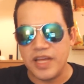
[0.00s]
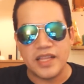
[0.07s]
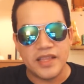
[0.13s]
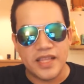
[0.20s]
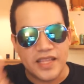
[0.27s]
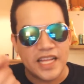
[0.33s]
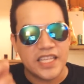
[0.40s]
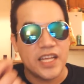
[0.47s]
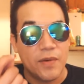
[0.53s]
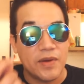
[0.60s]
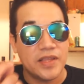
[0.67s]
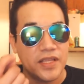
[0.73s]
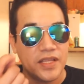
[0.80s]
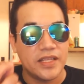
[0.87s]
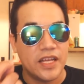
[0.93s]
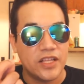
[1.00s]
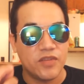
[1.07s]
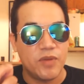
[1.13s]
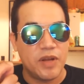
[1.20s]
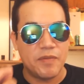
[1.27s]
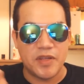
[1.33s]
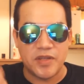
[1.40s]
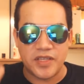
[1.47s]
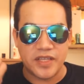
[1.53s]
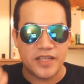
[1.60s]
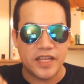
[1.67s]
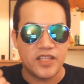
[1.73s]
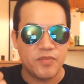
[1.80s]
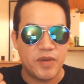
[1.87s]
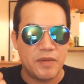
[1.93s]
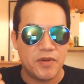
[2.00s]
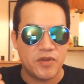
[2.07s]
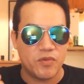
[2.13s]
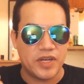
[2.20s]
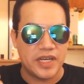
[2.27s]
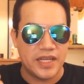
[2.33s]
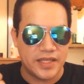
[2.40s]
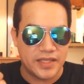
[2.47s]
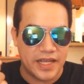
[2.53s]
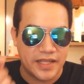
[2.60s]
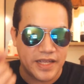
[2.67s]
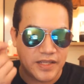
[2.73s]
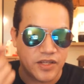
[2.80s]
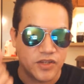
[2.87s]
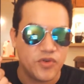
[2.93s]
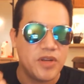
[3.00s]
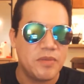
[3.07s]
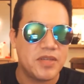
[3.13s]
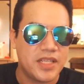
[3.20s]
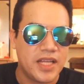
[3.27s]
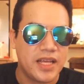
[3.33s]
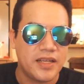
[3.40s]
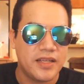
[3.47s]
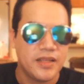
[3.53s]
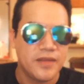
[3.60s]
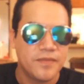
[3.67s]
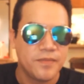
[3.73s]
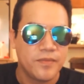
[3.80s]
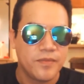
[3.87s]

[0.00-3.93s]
that, that, that's how I think the delta brainwaves, Because the delta brainwaves, what it is that it's a dream state.